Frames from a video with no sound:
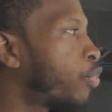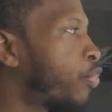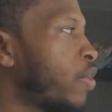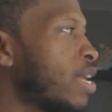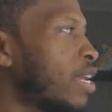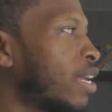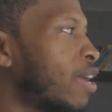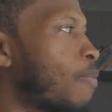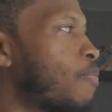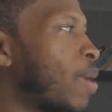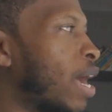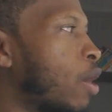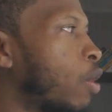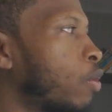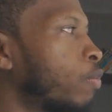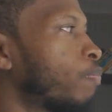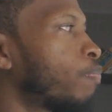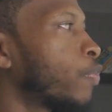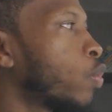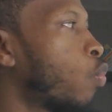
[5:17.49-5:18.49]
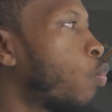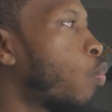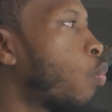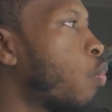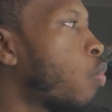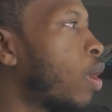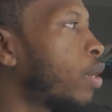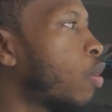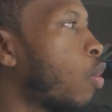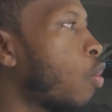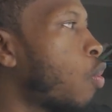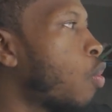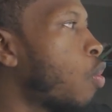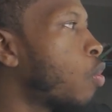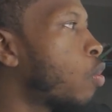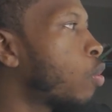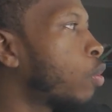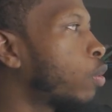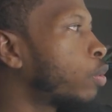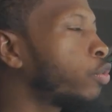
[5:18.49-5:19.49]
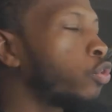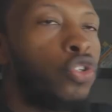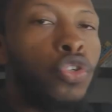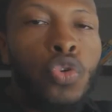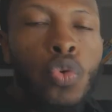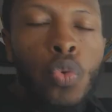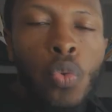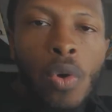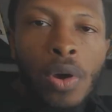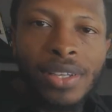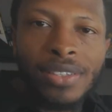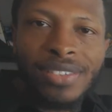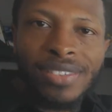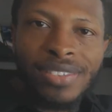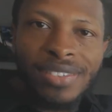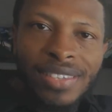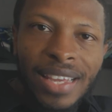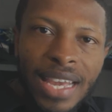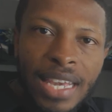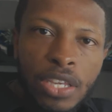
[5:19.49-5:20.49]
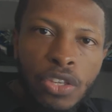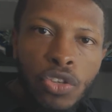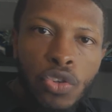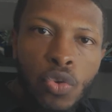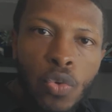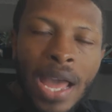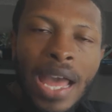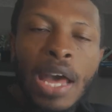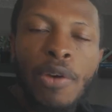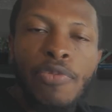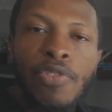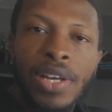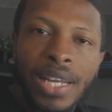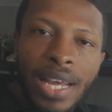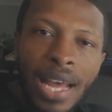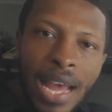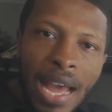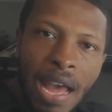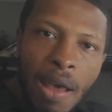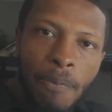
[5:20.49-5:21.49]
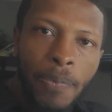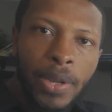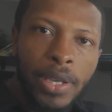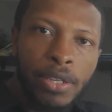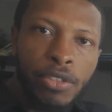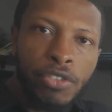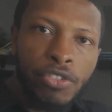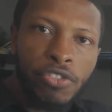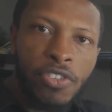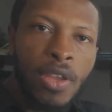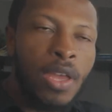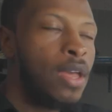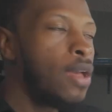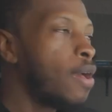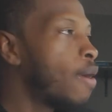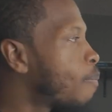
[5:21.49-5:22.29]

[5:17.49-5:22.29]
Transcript: Think about what all you want to say you have accomplished